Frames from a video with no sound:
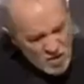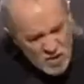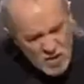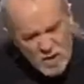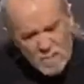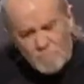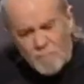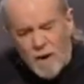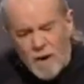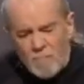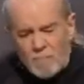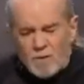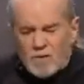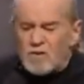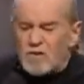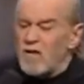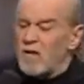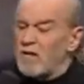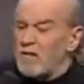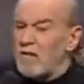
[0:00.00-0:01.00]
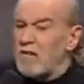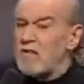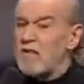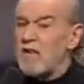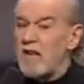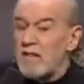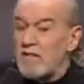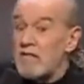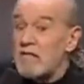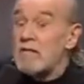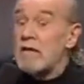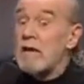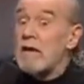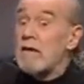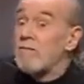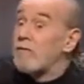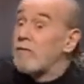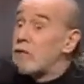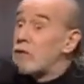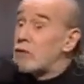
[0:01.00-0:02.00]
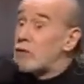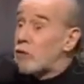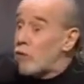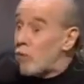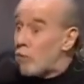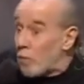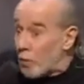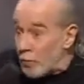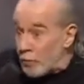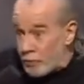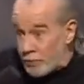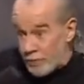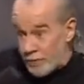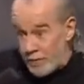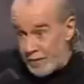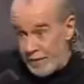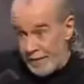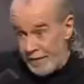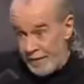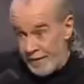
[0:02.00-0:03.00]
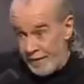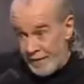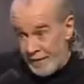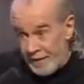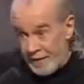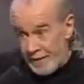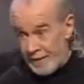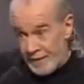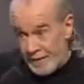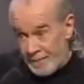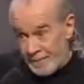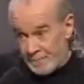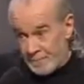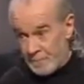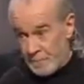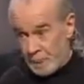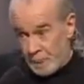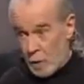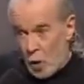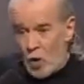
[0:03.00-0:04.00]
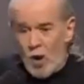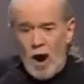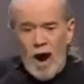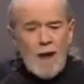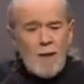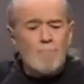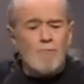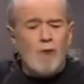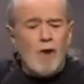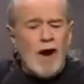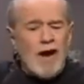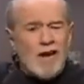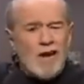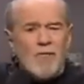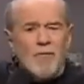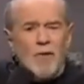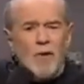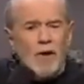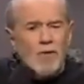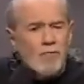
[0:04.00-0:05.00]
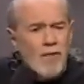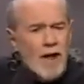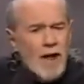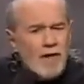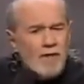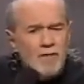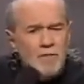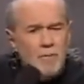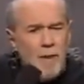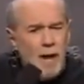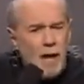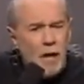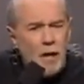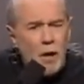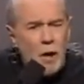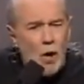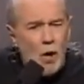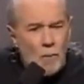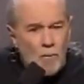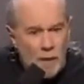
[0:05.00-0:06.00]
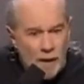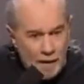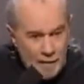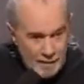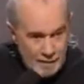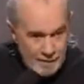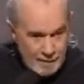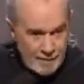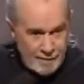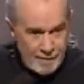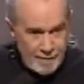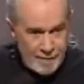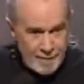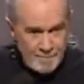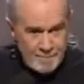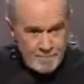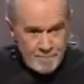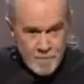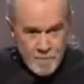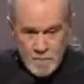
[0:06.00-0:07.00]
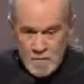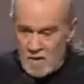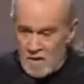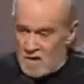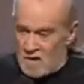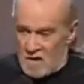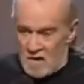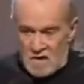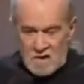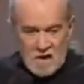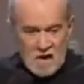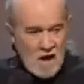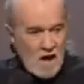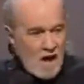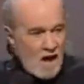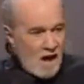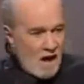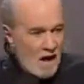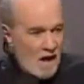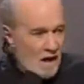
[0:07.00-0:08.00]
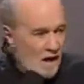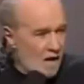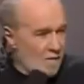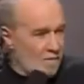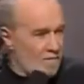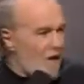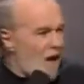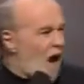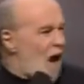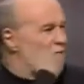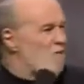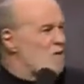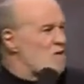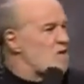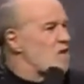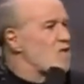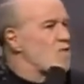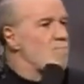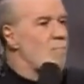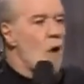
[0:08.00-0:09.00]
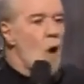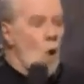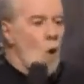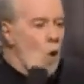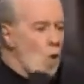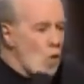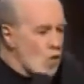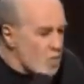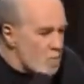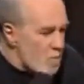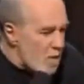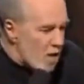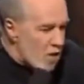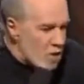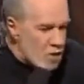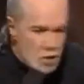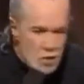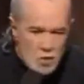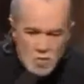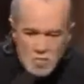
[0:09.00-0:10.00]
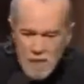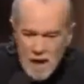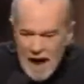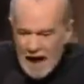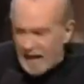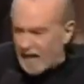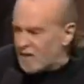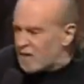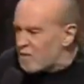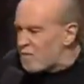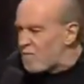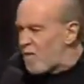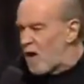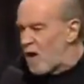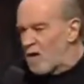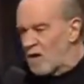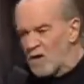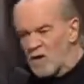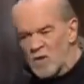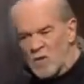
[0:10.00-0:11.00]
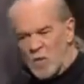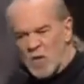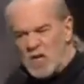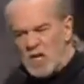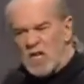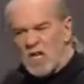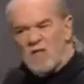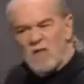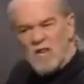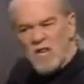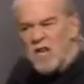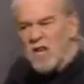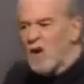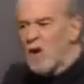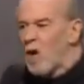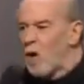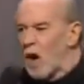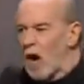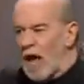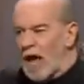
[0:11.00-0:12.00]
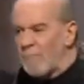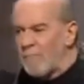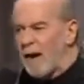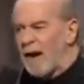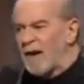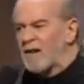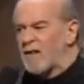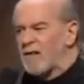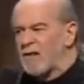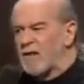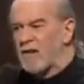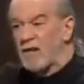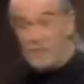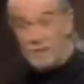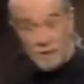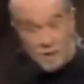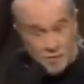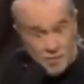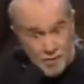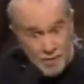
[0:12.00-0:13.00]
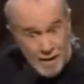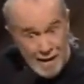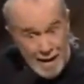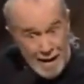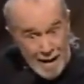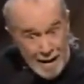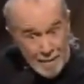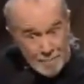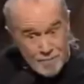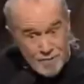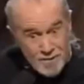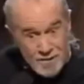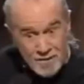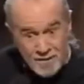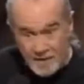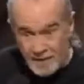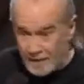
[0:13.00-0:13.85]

see a bumper sticker that says, "Save the tumors." Or "I break for advanced melanoma." Ah, viruses, mold, mildew, maggots, fungus, weeds, E. coli bacteria, the crabs.